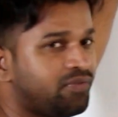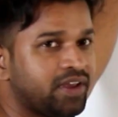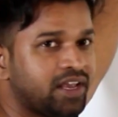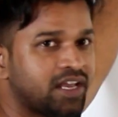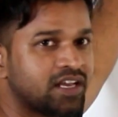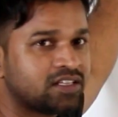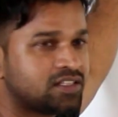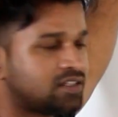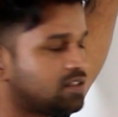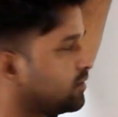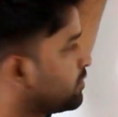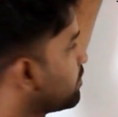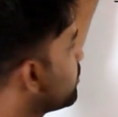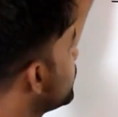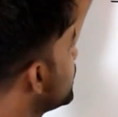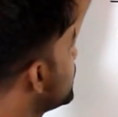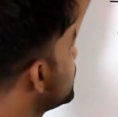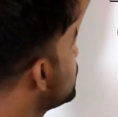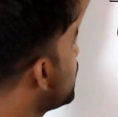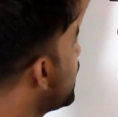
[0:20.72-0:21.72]
figures.
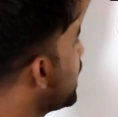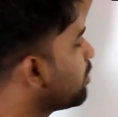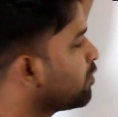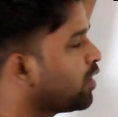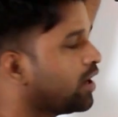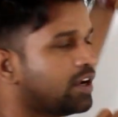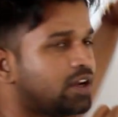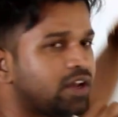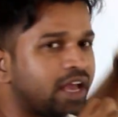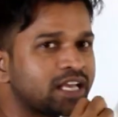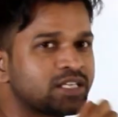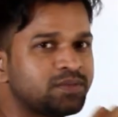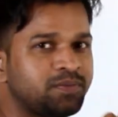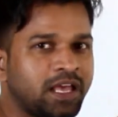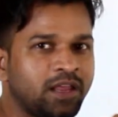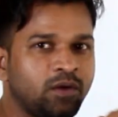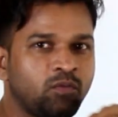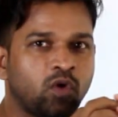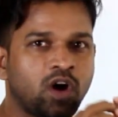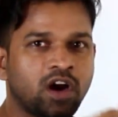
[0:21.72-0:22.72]
So I am going to
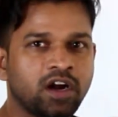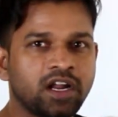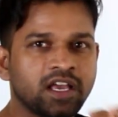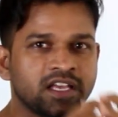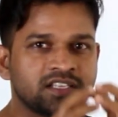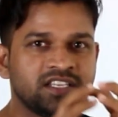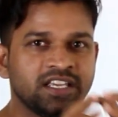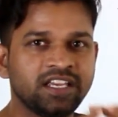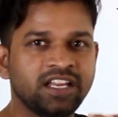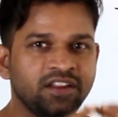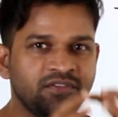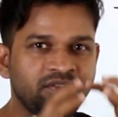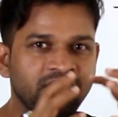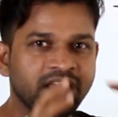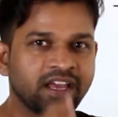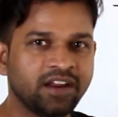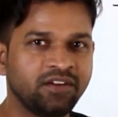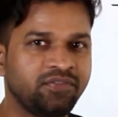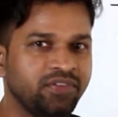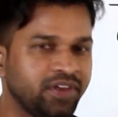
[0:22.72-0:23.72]
explain what a
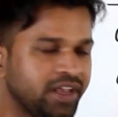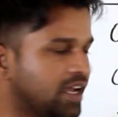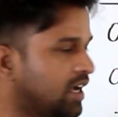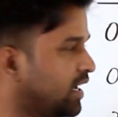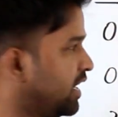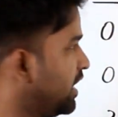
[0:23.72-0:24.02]
significant figure